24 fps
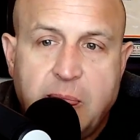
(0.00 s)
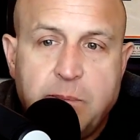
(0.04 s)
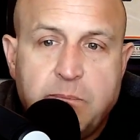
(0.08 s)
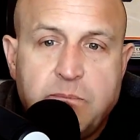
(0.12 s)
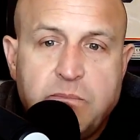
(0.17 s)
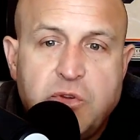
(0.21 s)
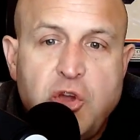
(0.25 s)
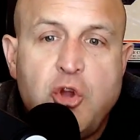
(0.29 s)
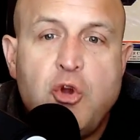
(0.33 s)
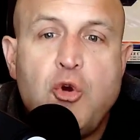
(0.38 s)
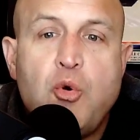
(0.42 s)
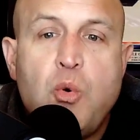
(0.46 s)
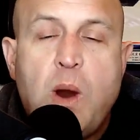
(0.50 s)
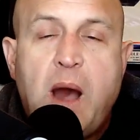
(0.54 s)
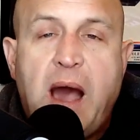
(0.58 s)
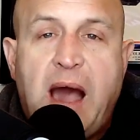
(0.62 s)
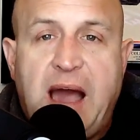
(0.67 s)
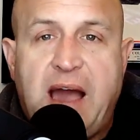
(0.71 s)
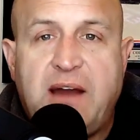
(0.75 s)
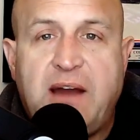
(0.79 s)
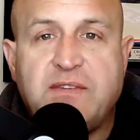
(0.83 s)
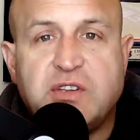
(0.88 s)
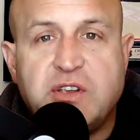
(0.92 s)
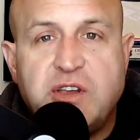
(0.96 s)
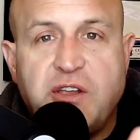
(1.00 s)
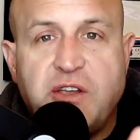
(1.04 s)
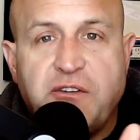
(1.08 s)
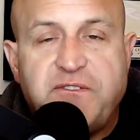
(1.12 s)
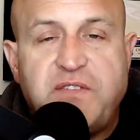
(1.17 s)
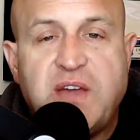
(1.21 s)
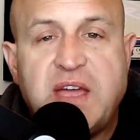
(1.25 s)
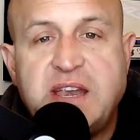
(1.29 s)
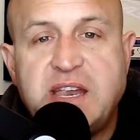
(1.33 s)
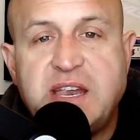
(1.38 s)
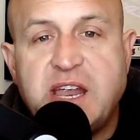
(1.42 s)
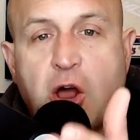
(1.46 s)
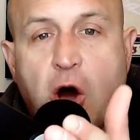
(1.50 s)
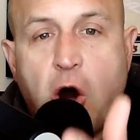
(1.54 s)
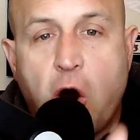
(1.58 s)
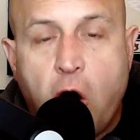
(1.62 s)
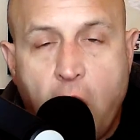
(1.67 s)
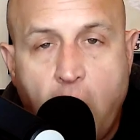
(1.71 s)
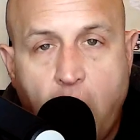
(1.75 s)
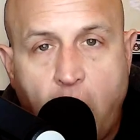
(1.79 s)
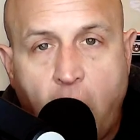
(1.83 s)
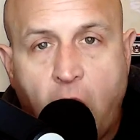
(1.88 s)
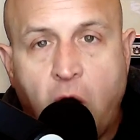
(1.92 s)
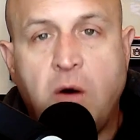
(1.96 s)
you have to defend it
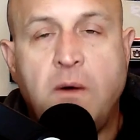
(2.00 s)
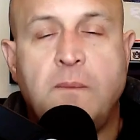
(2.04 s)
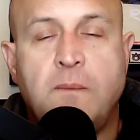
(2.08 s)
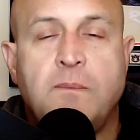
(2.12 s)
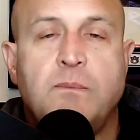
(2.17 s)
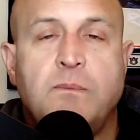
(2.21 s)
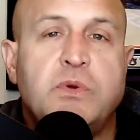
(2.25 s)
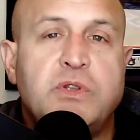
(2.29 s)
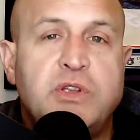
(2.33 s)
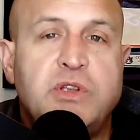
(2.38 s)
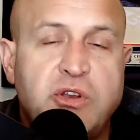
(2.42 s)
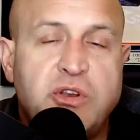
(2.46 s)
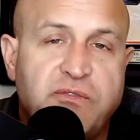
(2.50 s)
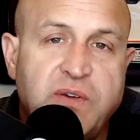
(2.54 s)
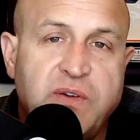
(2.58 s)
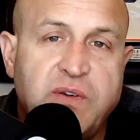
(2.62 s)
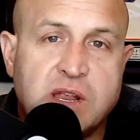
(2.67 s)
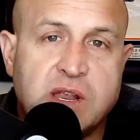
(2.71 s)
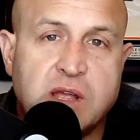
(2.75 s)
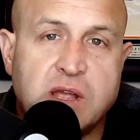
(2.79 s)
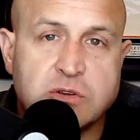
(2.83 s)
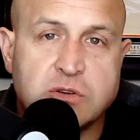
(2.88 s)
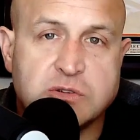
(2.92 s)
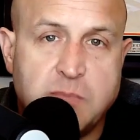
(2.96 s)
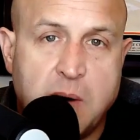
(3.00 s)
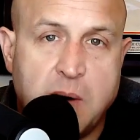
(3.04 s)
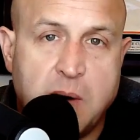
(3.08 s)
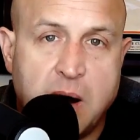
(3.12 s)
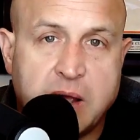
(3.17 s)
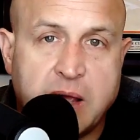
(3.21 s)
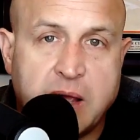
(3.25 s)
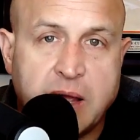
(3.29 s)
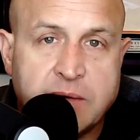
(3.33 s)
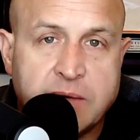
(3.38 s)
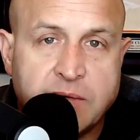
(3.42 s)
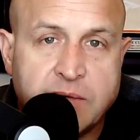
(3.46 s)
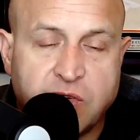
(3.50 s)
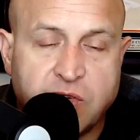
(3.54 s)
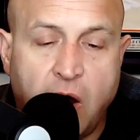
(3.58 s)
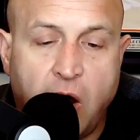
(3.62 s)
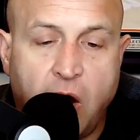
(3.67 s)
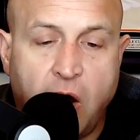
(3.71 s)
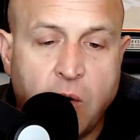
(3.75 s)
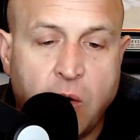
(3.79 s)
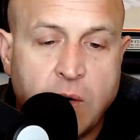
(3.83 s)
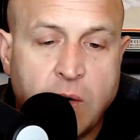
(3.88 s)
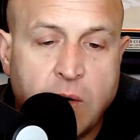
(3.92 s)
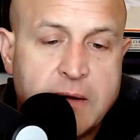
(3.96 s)
all when you defend Coach Monken.
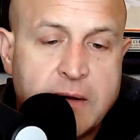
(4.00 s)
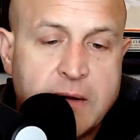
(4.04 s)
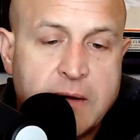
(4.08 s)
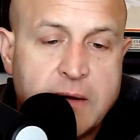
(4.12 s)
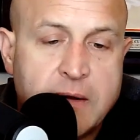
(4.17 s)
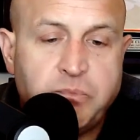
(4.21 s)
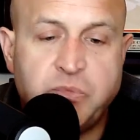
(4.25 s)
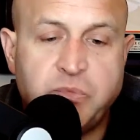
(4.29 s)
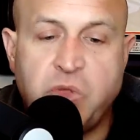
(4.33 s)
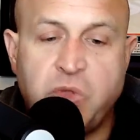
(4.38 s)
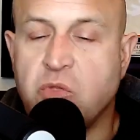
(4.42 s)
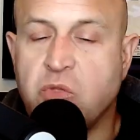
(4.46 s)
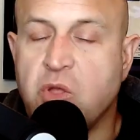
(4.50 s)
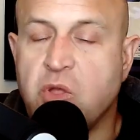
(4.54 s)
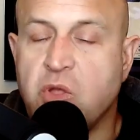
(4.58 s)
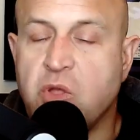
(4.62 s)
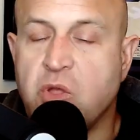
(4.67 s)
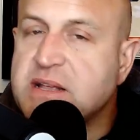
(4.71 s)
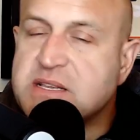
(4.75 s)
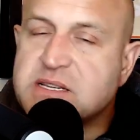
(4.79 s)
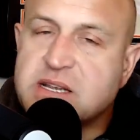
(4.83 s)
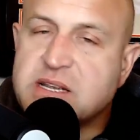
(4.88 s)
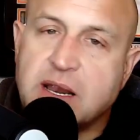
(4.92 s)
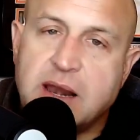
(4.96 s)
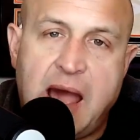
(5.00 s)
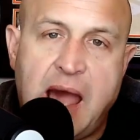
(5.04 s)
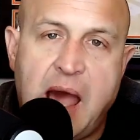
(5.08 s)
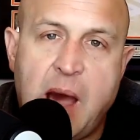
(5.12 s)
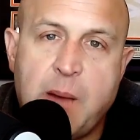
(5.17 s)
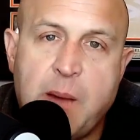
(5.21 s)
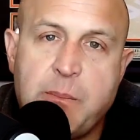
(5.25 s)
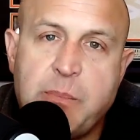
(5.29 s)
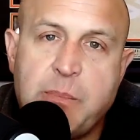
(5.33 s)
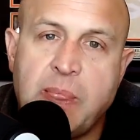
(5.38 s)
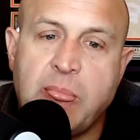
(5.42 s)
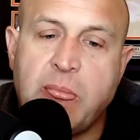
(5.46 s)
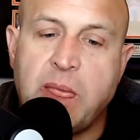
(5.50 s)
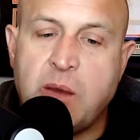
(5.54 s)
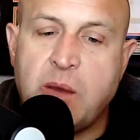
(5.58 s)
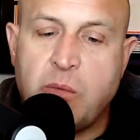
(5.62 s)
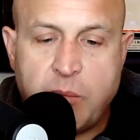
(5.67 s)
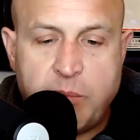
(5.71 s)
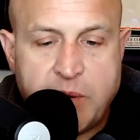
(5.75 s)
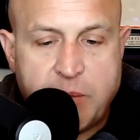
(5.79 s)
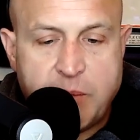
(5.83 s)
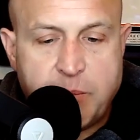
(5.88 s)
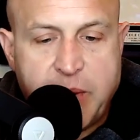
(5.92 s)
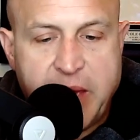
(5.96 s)
So don't know if that's going to happen. It
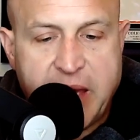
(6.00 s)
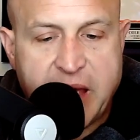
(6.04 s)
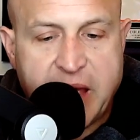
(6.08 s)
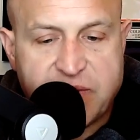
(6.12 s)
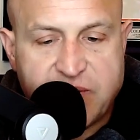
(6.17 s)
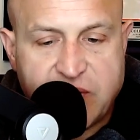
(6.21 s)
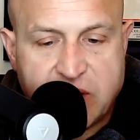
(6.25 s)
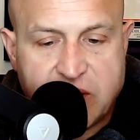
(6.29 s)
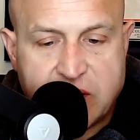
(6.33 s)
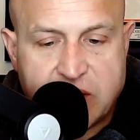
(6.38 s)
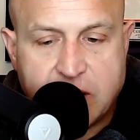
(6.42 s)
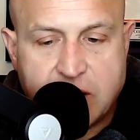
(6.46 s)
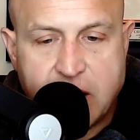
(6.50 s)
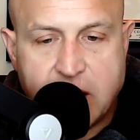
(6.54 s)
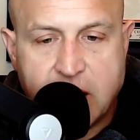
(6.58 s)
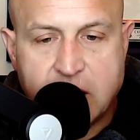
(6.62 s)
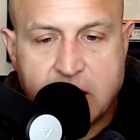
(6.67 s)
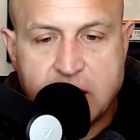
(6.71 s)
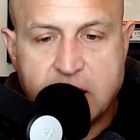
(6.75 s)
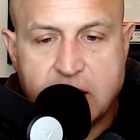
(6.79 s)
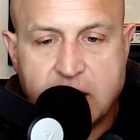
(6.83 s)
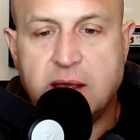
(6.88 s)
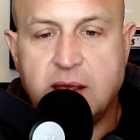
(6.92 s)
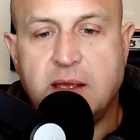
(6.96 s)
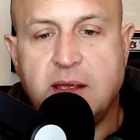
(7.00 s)
would be big if it did.